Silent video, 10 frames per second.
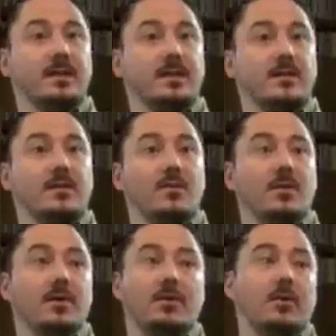
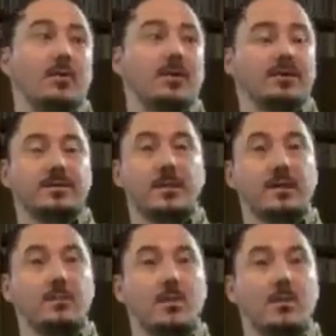When you're
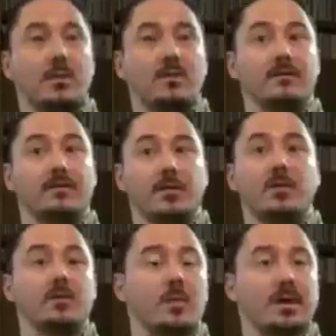spending more on
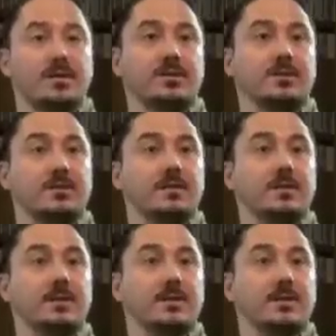fuel and wages